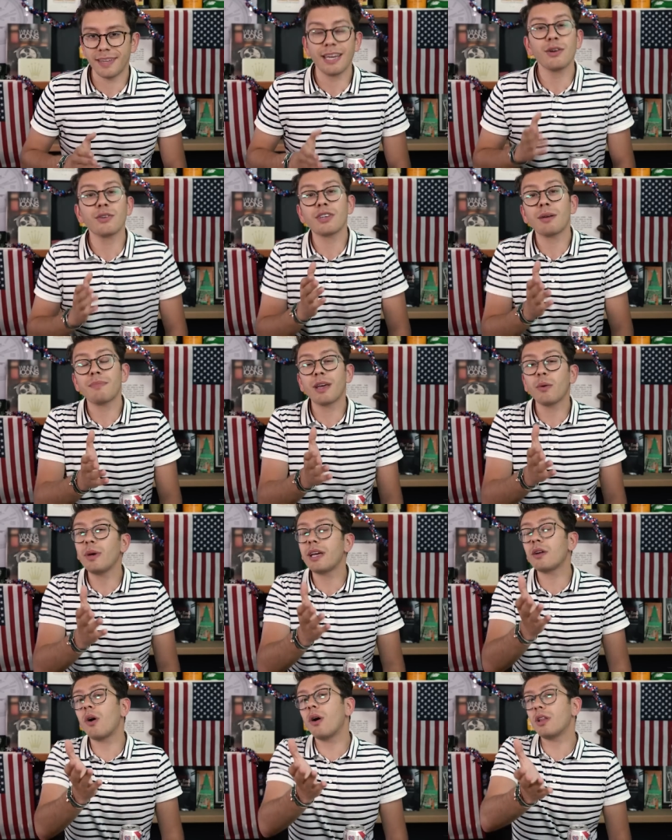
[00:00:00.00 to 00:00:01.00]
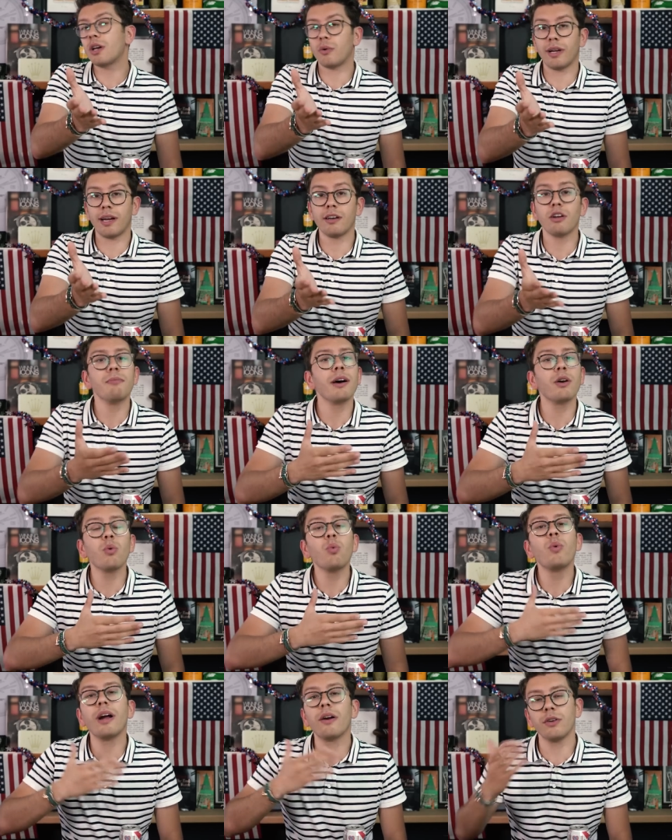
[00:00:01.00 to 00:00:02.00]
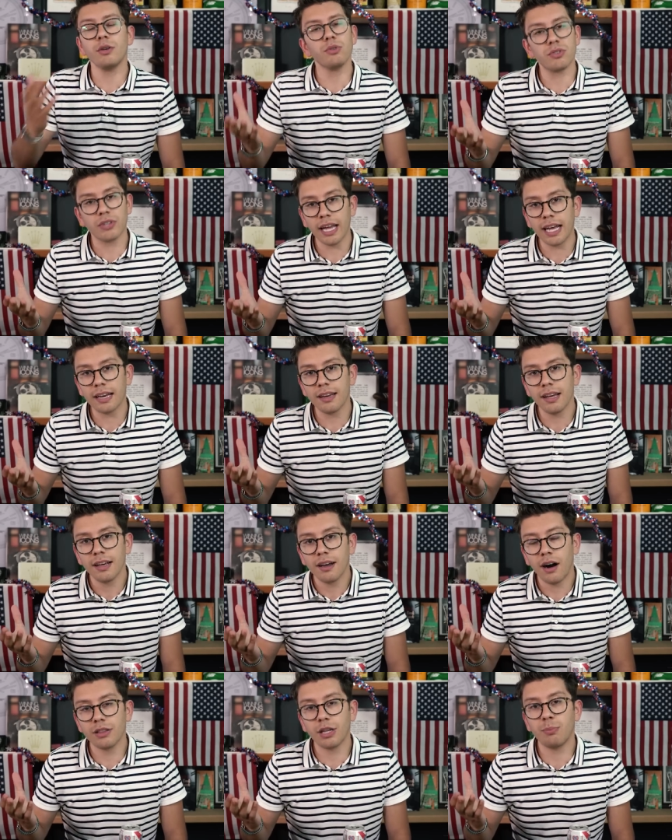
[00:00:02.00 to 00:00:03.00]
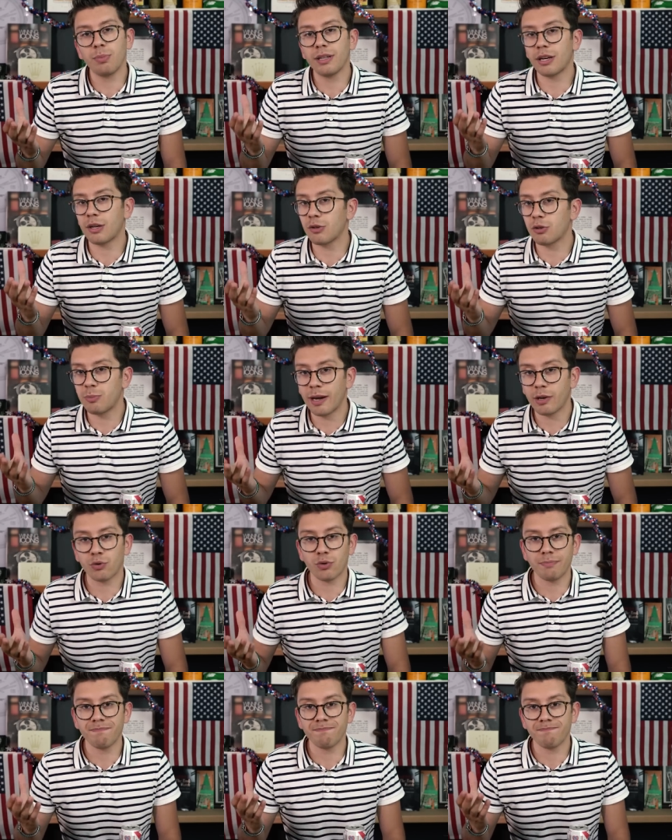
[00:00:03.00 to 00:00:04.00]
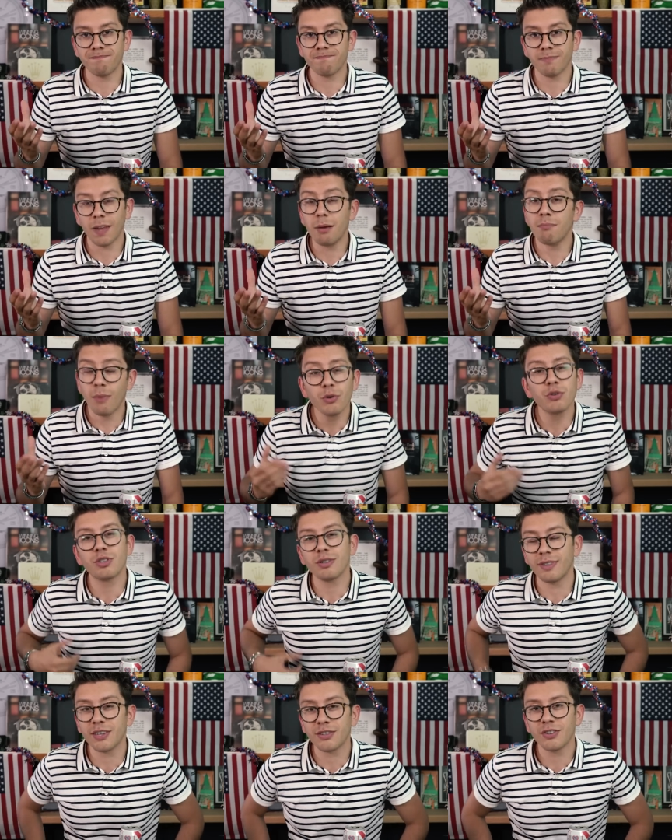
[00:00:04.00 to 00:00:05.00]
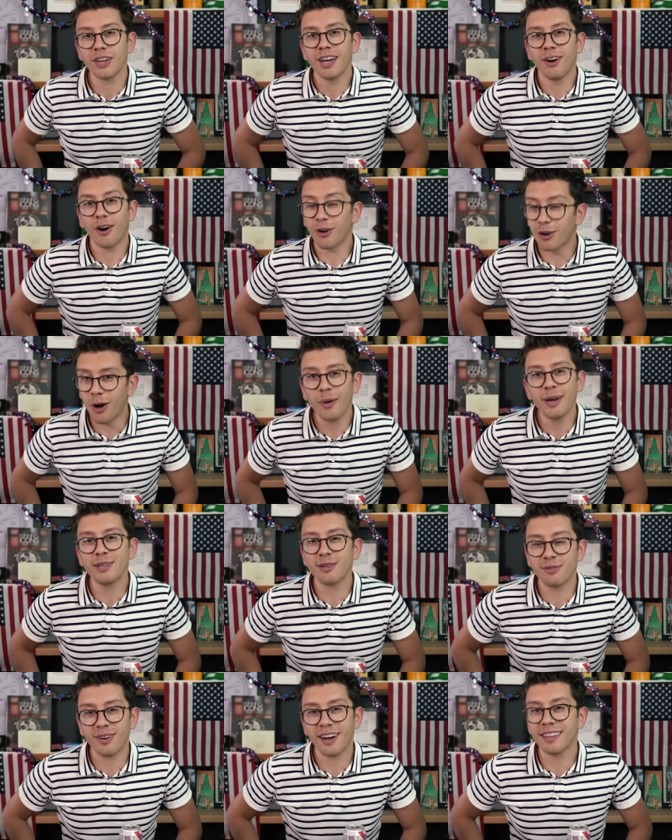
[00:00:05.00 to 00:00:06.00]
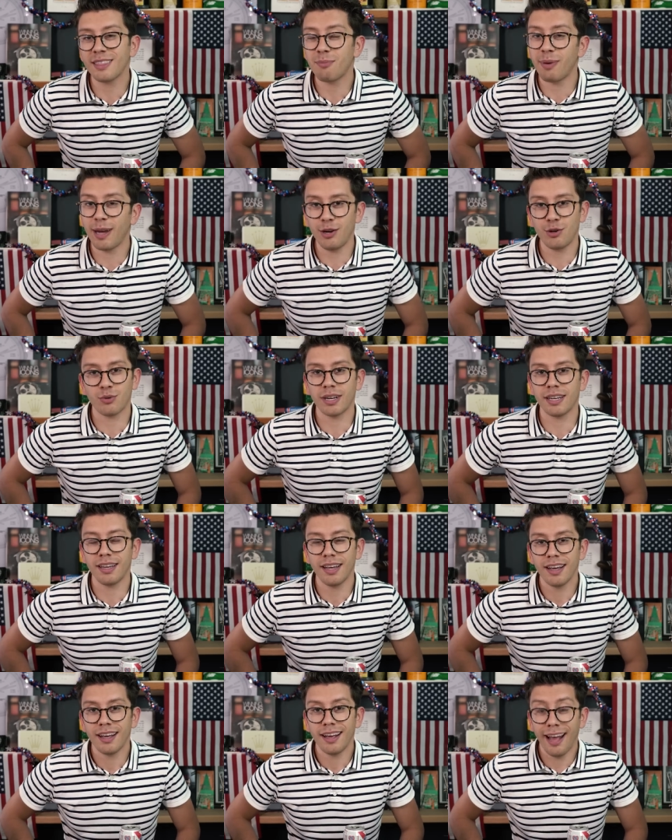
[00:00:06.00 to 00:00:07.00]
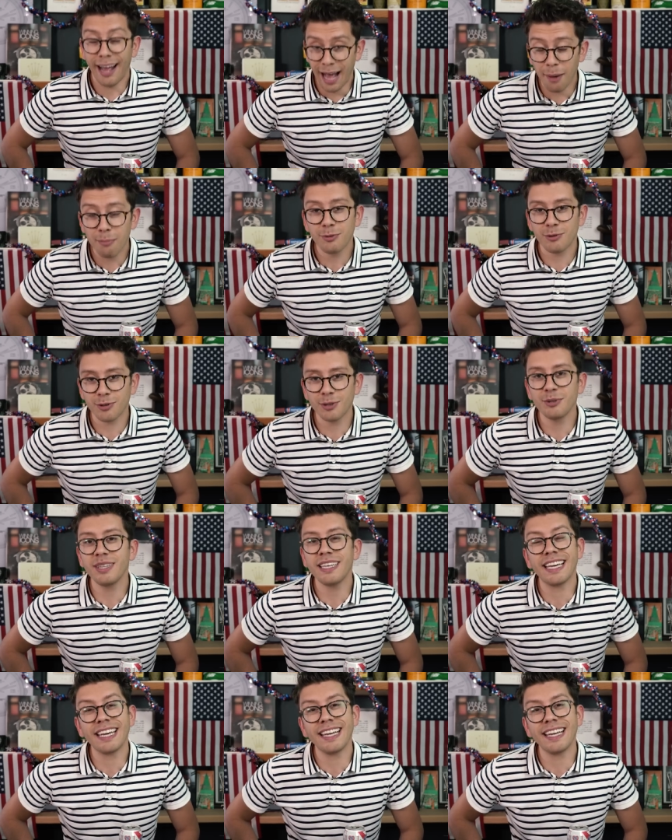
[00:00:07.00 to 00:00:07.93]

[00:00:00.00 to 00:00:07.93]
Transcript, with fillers: And here's something we can all agree on, no matter where you stand on the political spectrum most of us are going to find The Patriot absolutely